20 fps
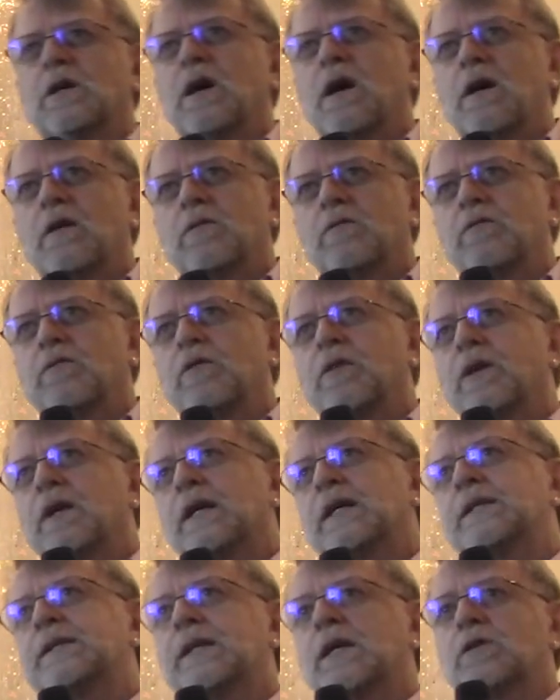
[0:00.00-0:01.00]
of
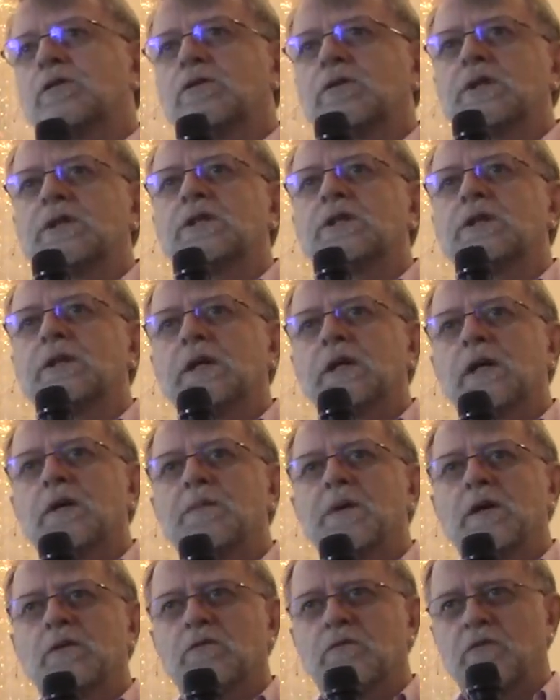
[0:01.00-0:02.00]
eccentricity
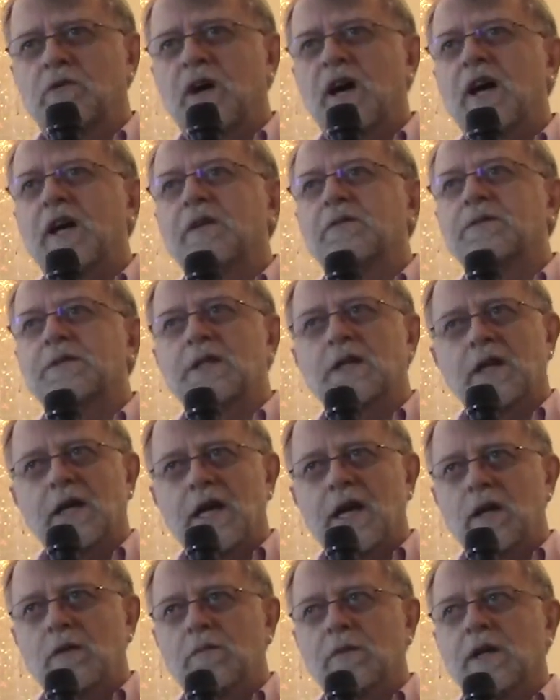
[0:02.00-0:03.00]
about fives. They
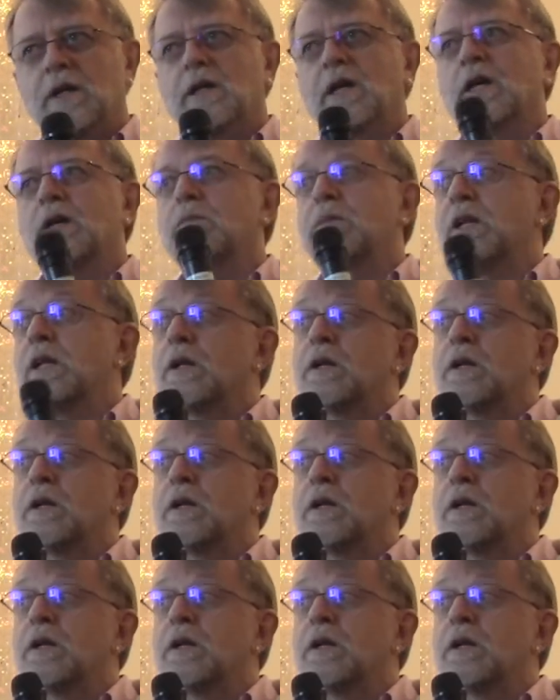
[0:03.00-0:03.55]
can be. They can be the